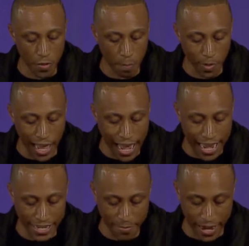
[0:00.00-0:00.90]
the
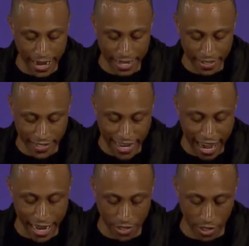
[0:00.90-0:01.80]
blind man,
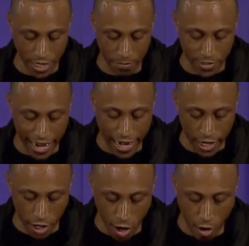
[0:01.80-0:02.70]
saying to him, take
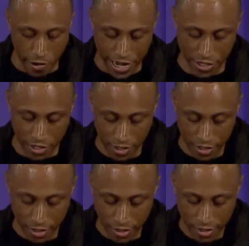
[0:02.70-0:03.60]
courage,
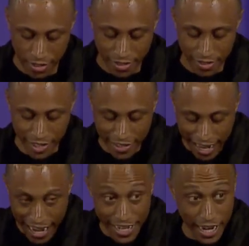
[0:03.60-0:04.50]

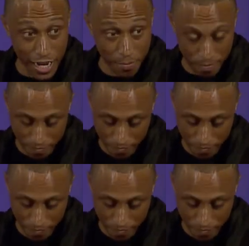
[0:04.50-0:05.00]
stand up.